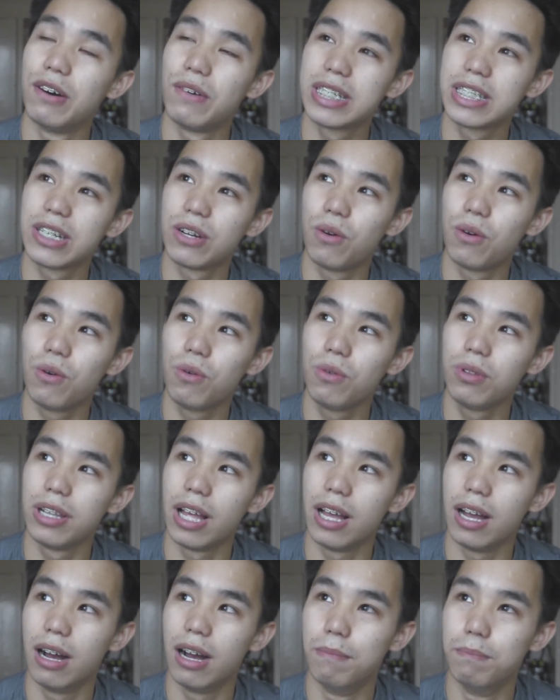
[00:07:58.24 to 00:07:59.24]
watch a
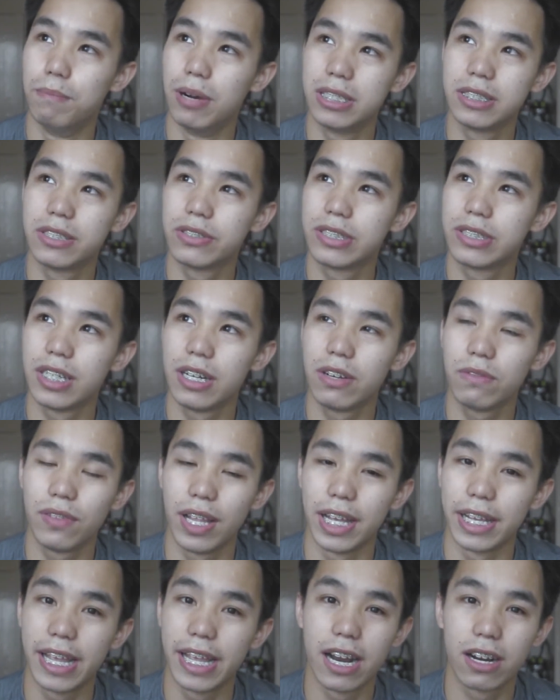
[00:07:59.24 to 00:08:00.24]
bunch of
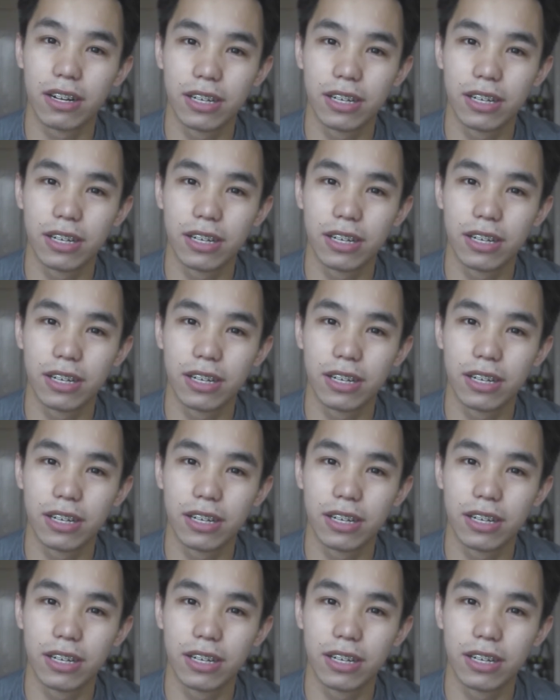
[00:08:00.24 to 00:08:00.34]
stuff, like